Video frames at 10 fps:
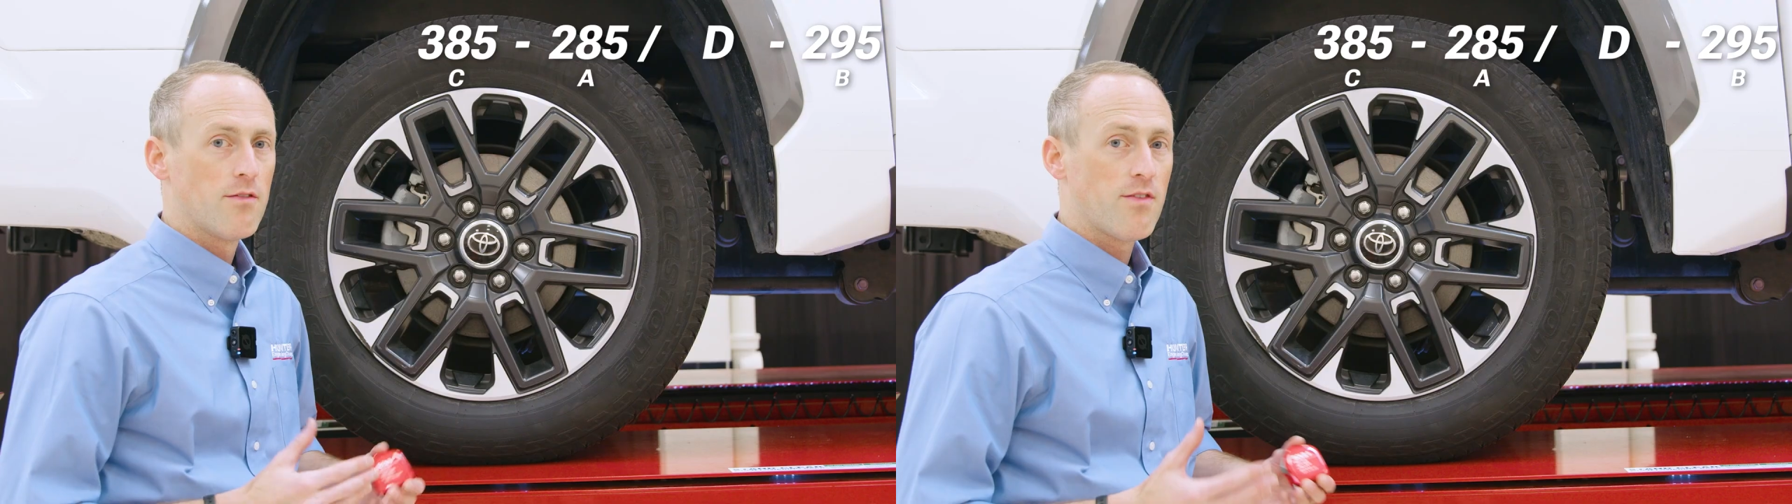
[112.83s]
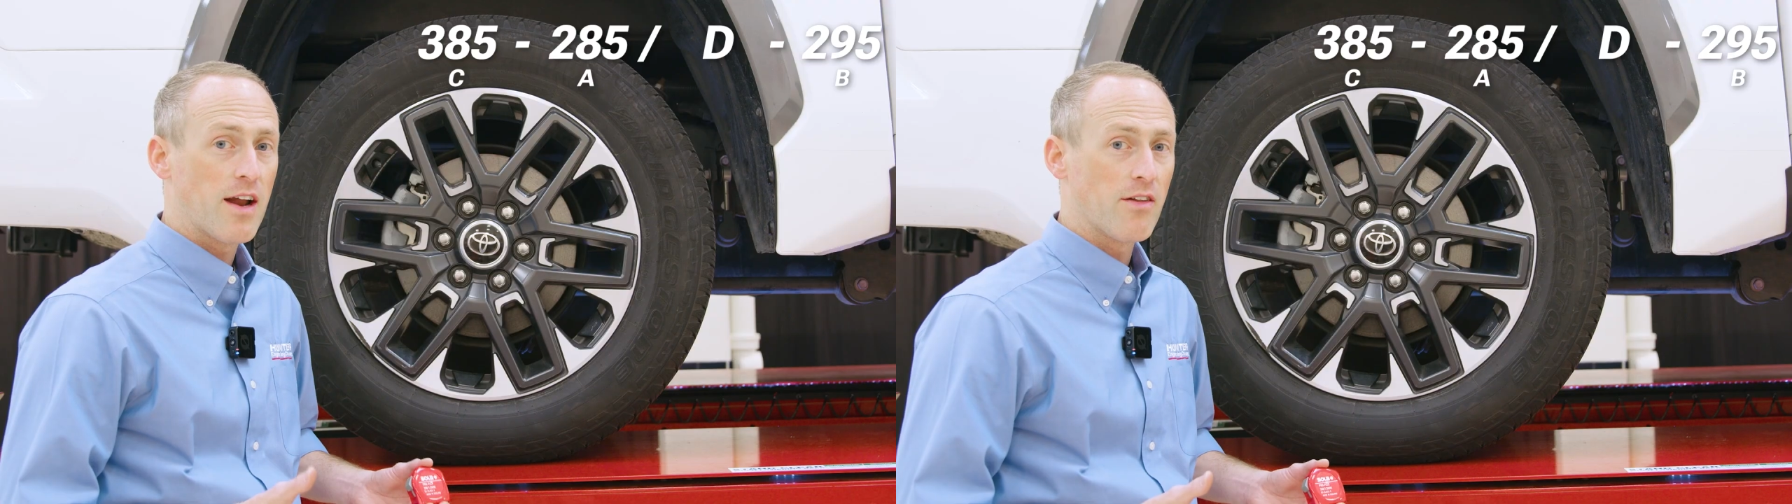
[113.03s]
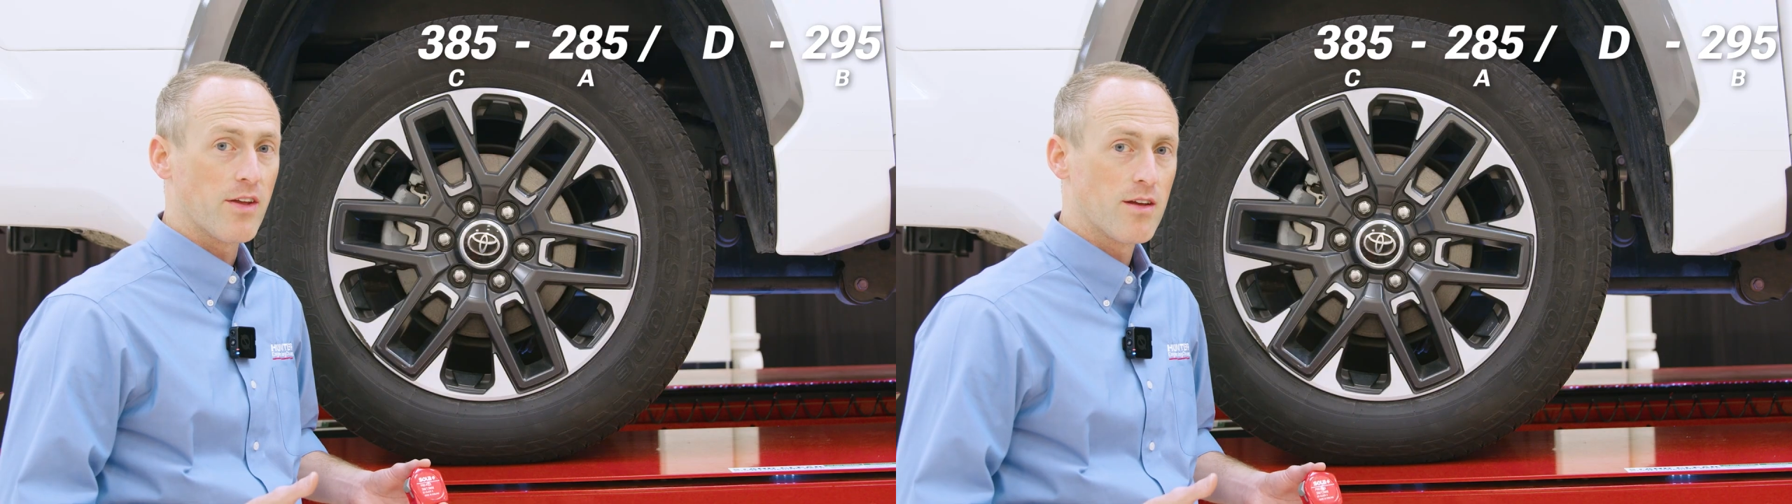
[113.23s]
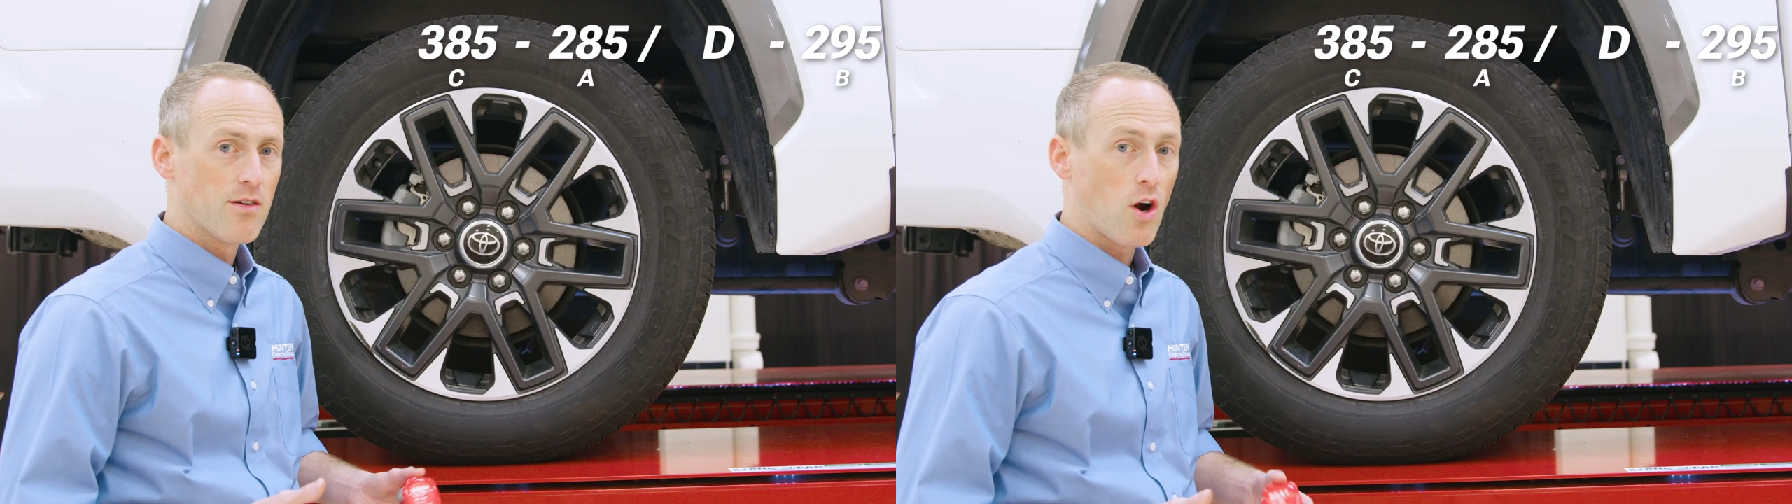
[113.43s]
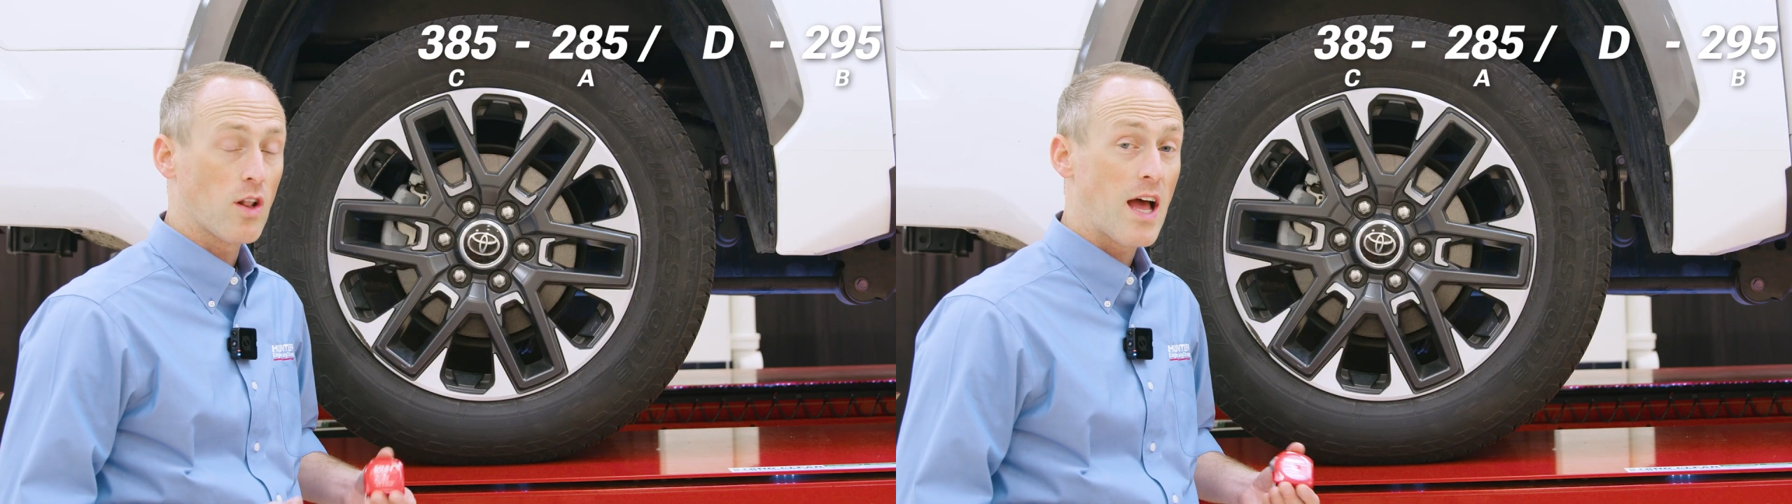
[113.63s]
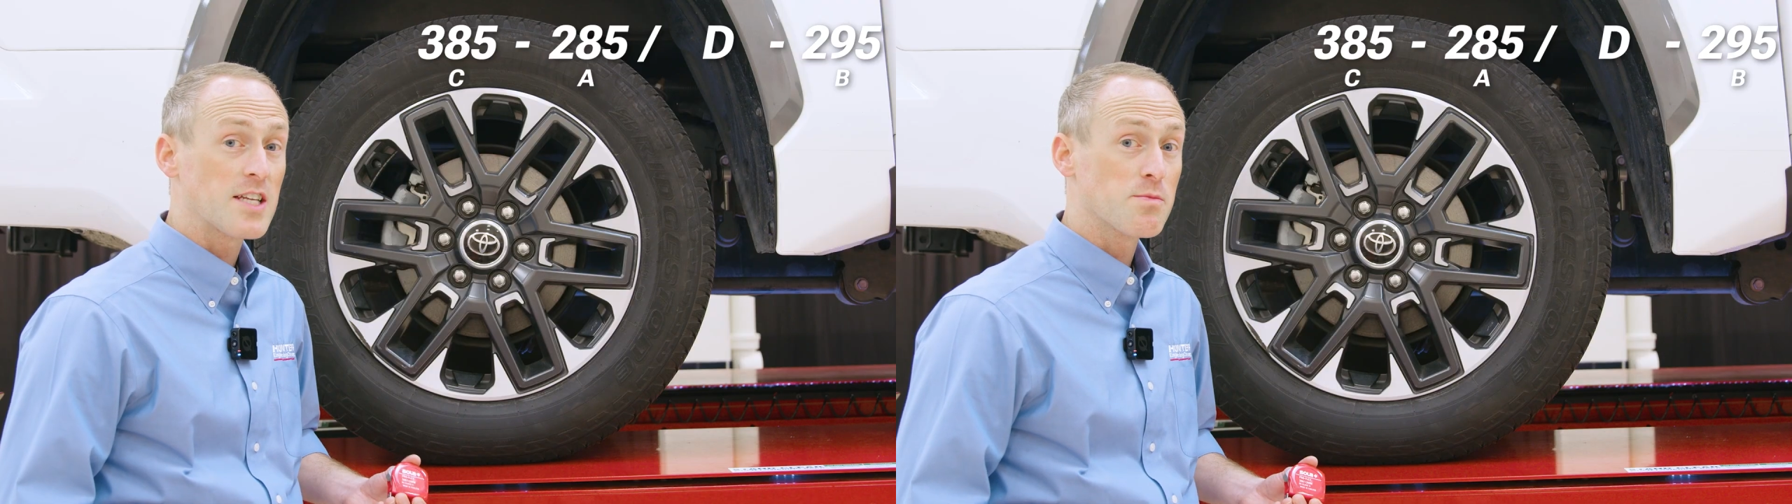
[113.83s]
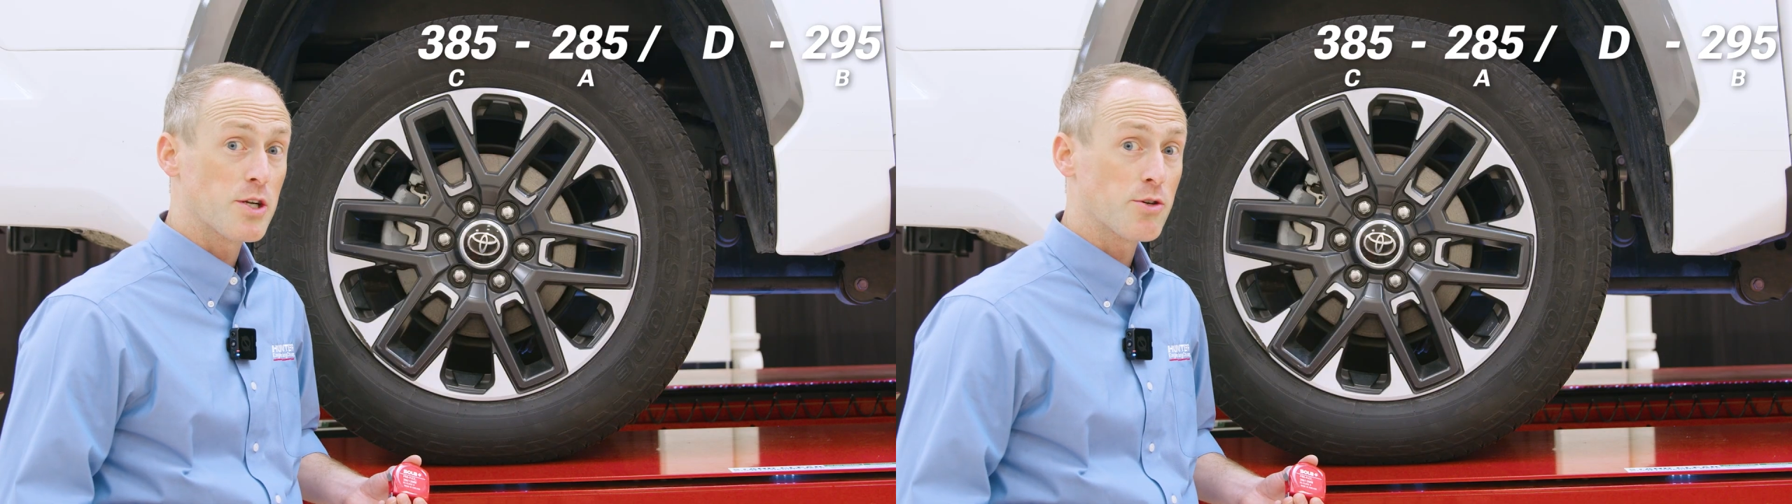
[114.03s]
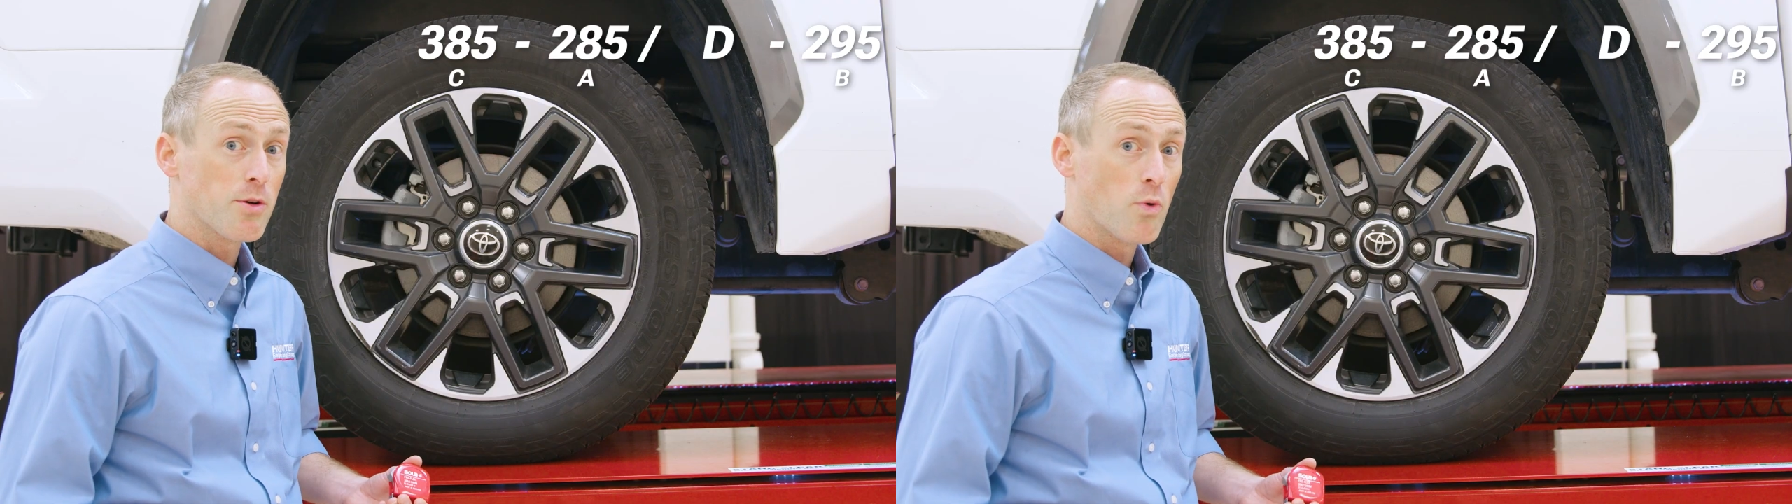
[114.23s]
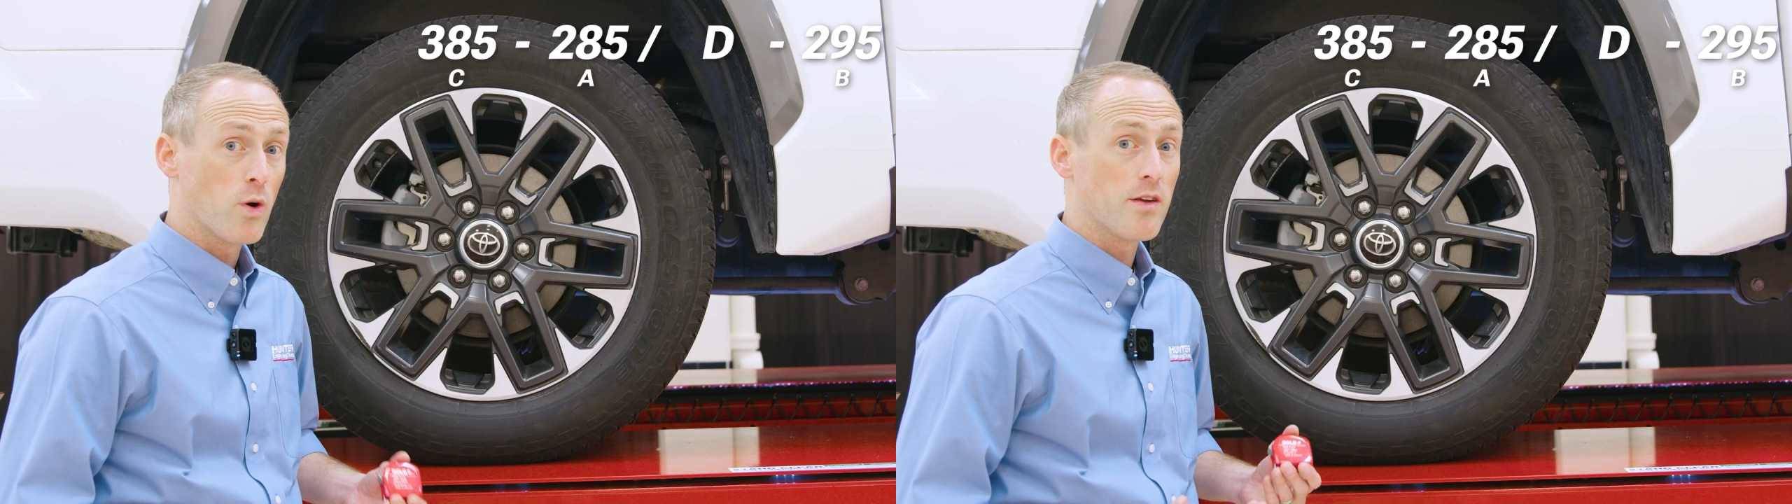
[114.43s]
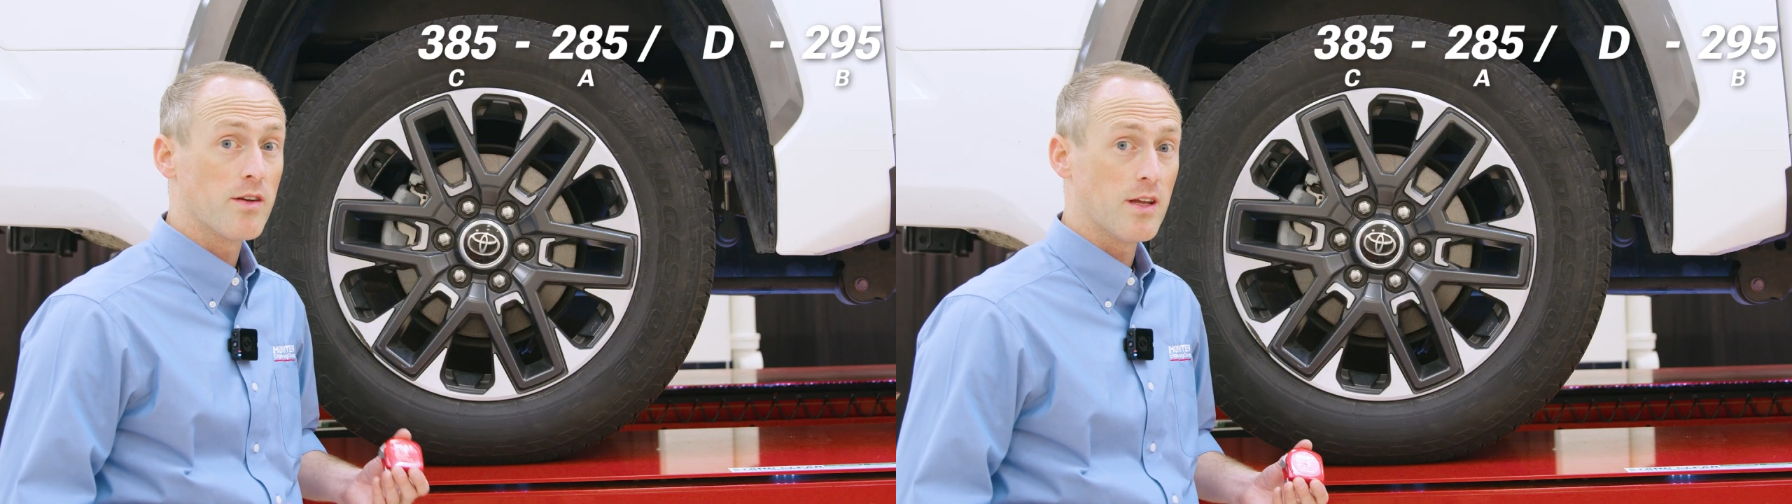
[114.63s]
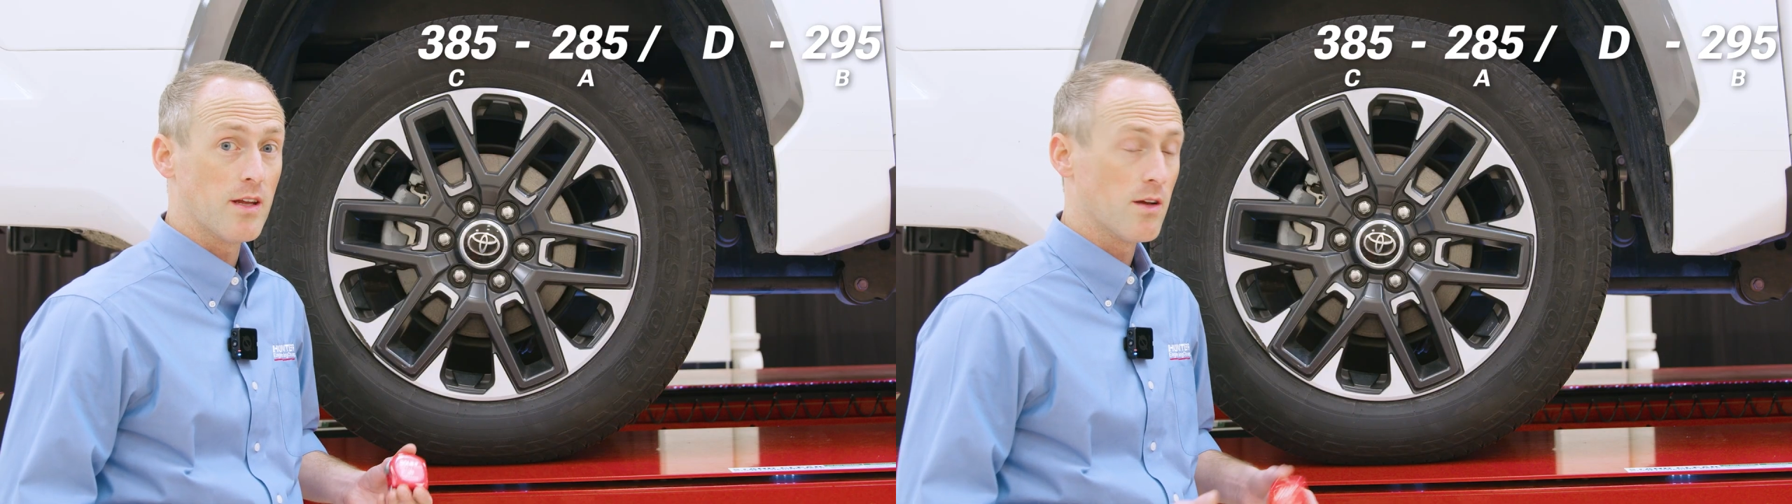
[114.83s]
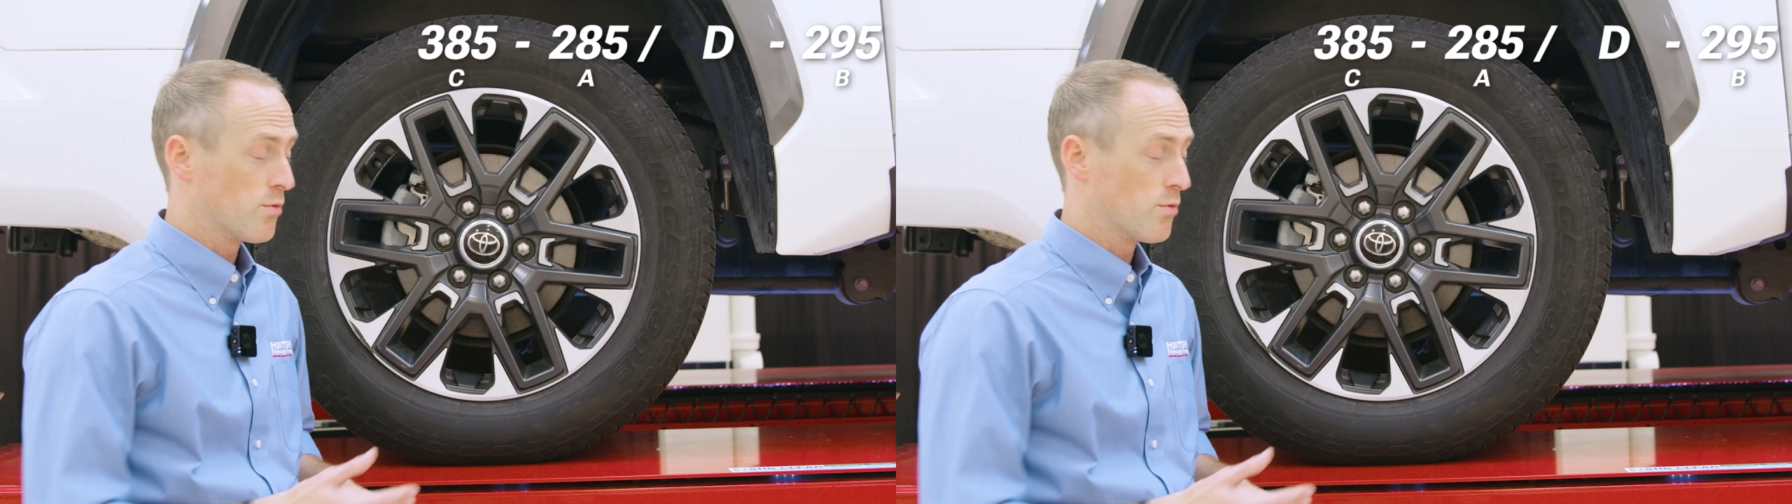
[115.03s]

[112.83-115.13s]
Finally, our last measuring point D,